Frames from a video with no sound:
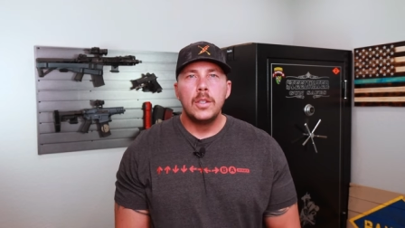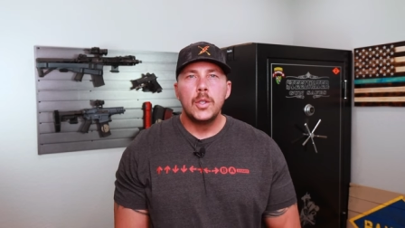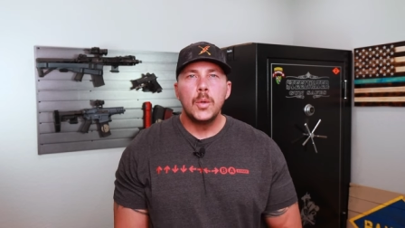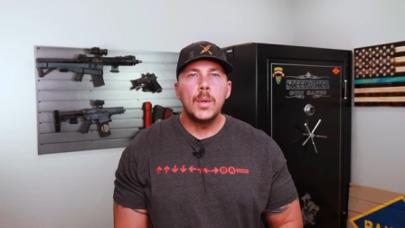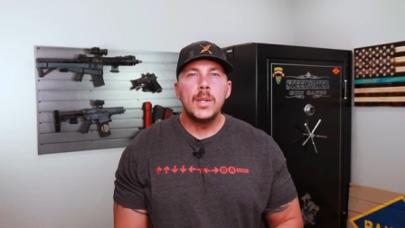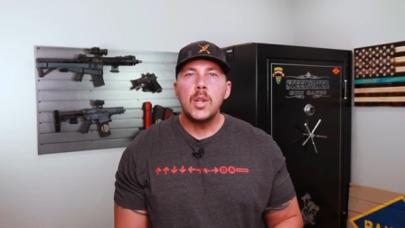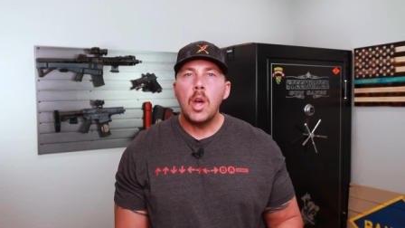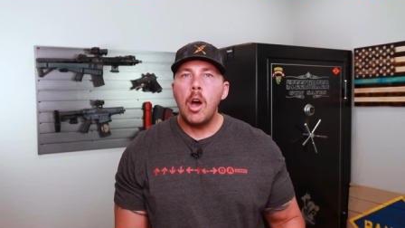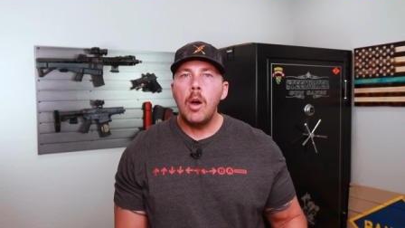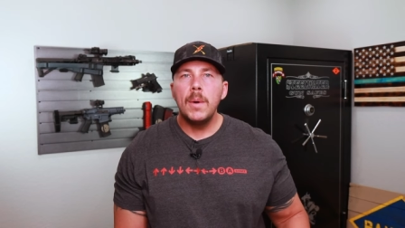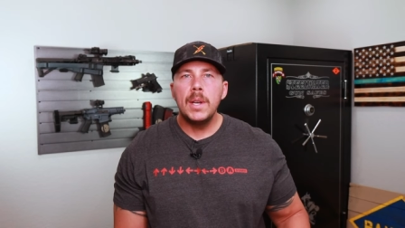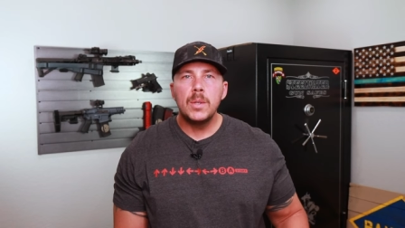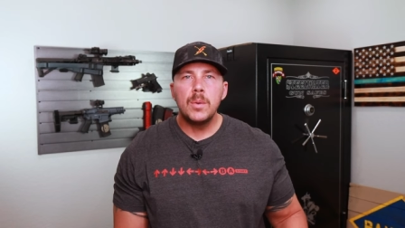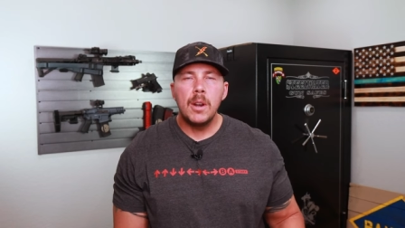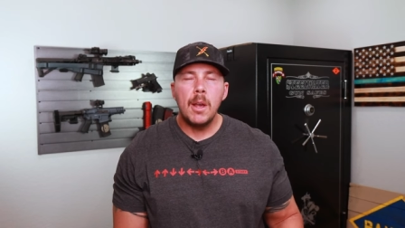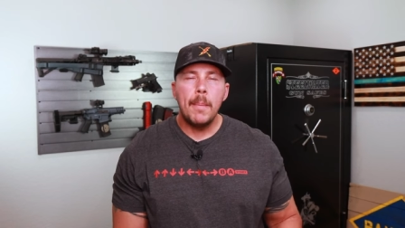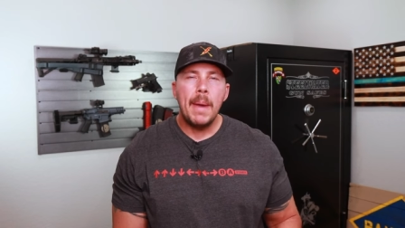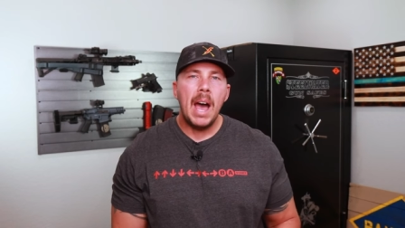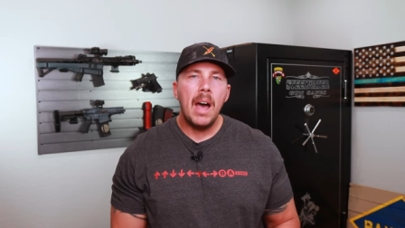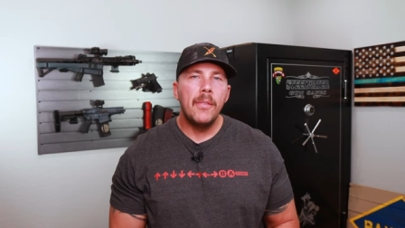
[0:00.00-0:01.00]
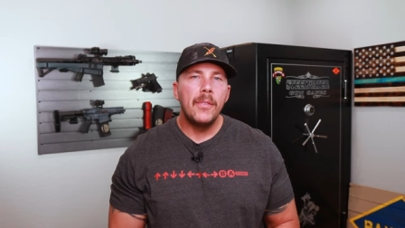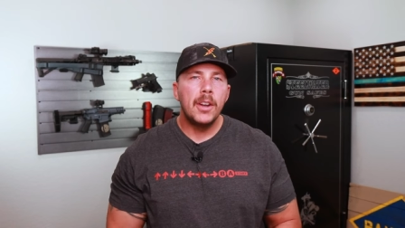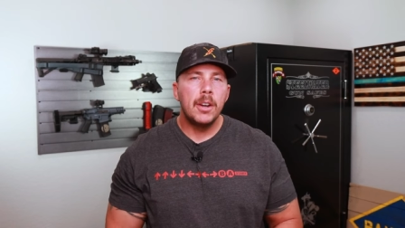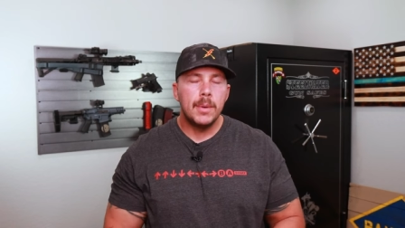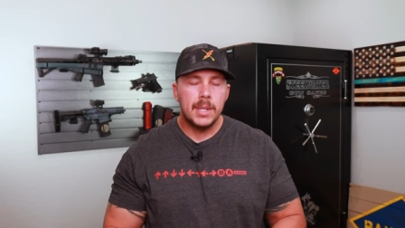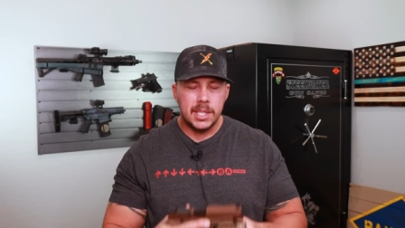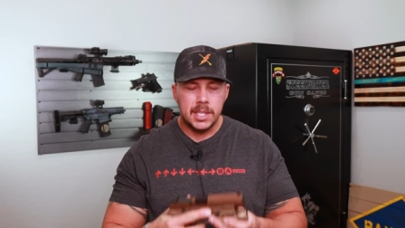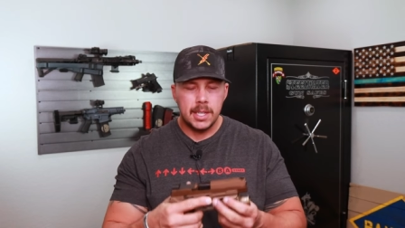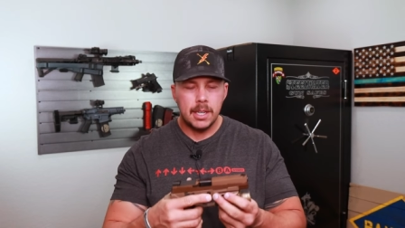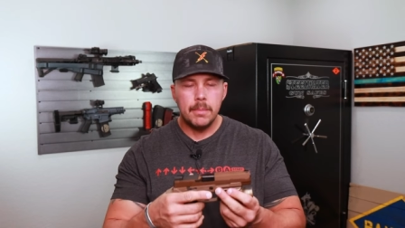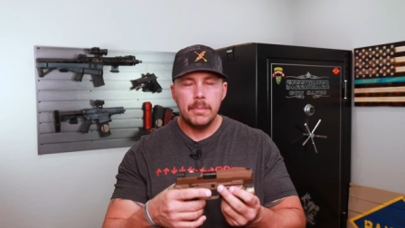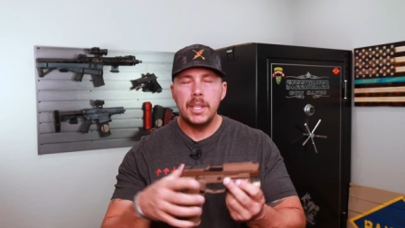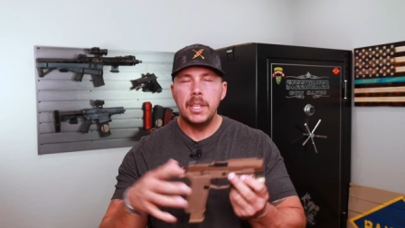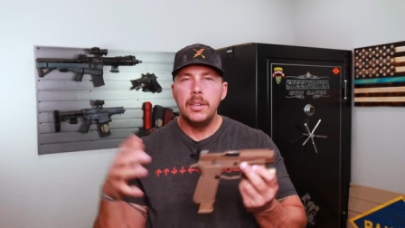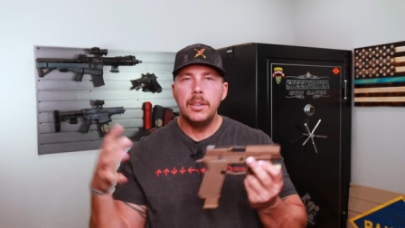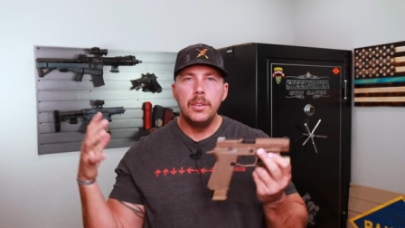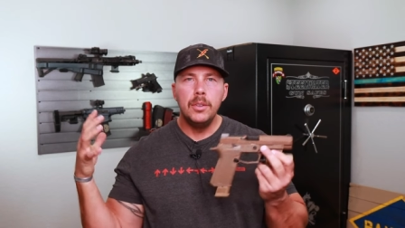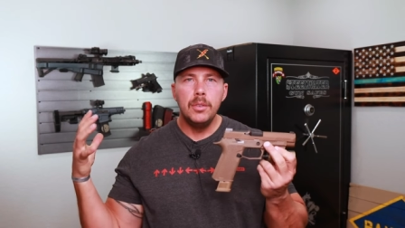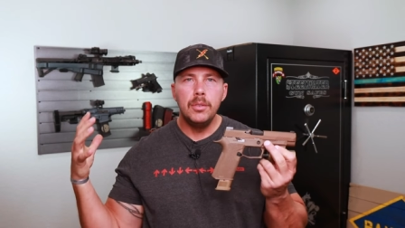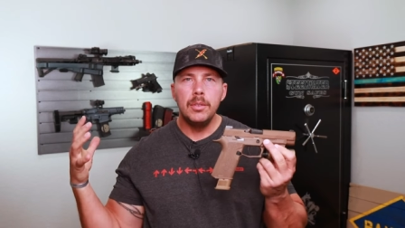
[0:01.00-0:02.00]
So as always, when I'm out there with
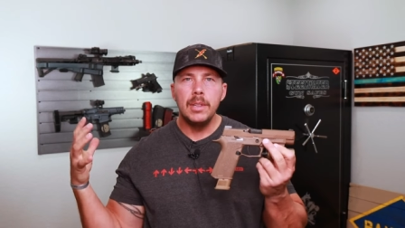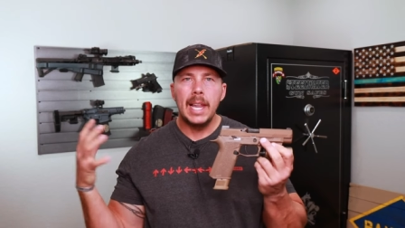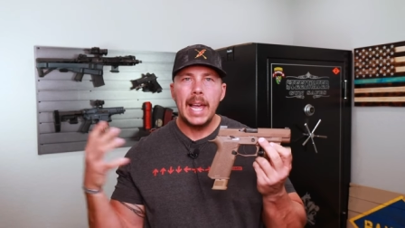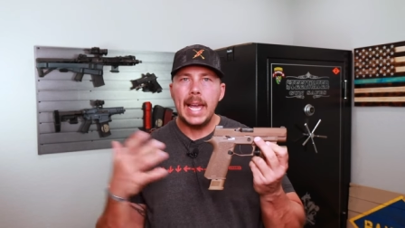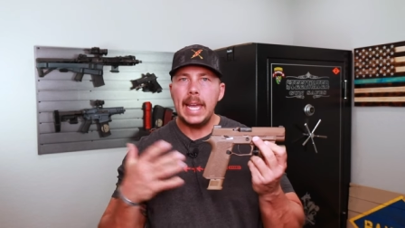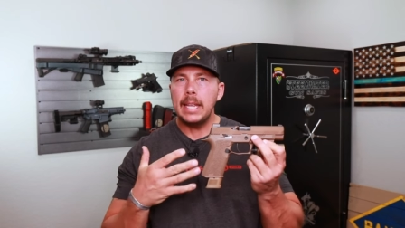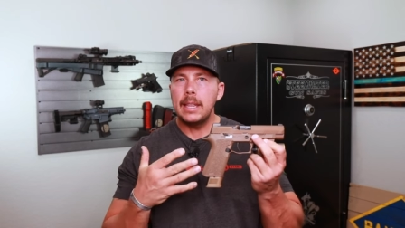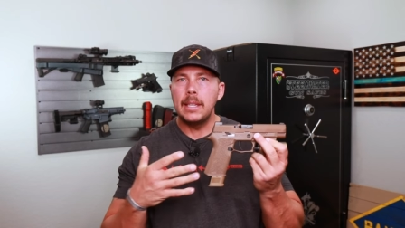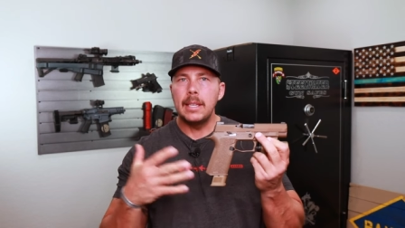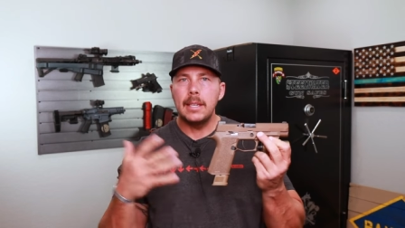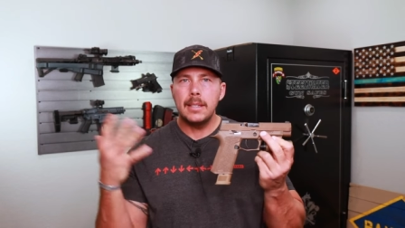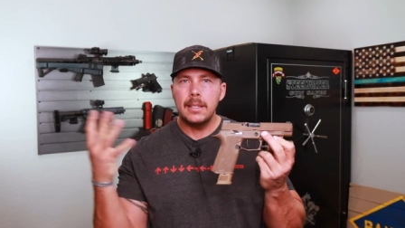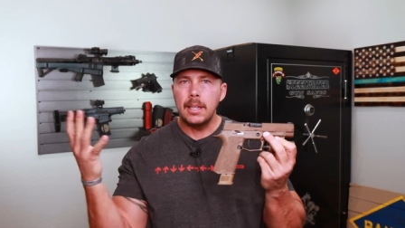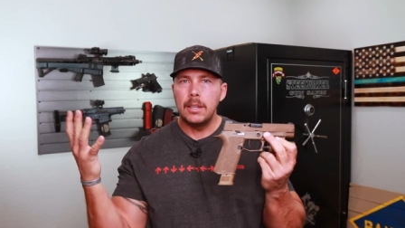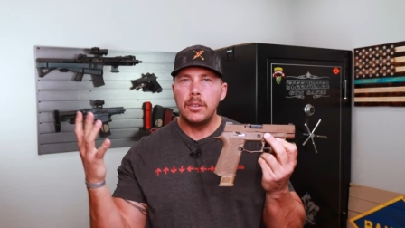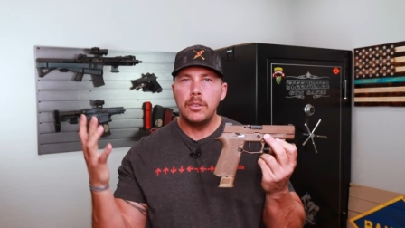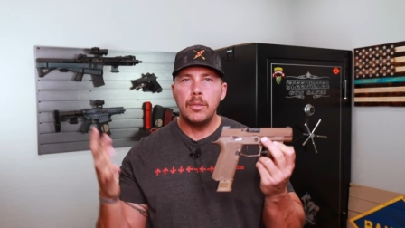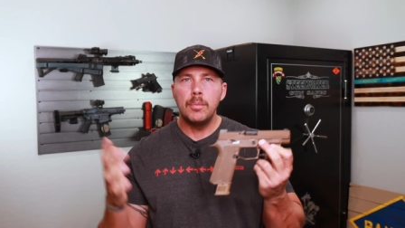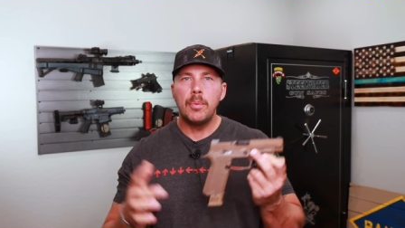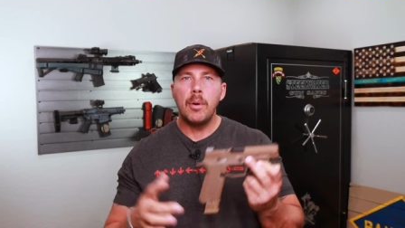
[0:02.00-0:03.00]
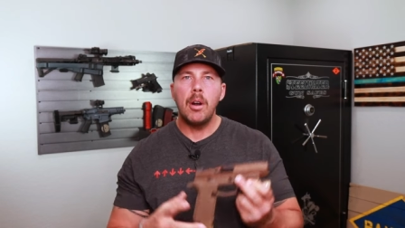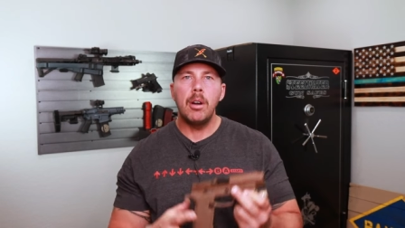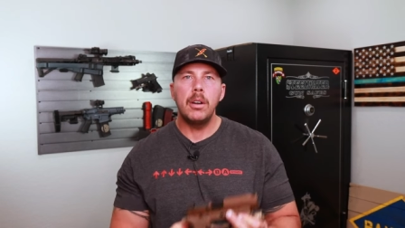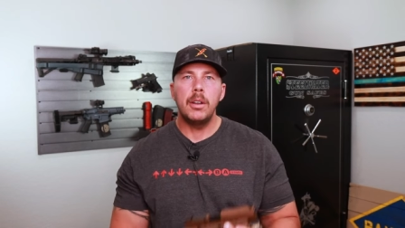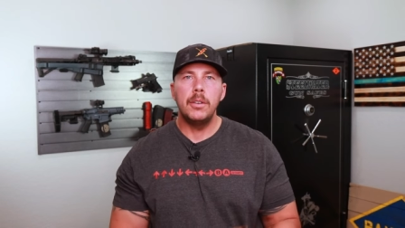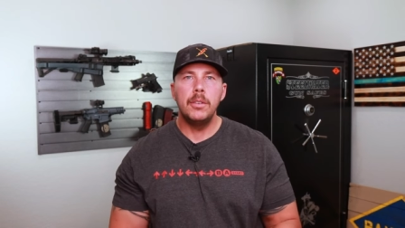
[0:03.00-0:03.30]
something new like this, a new part,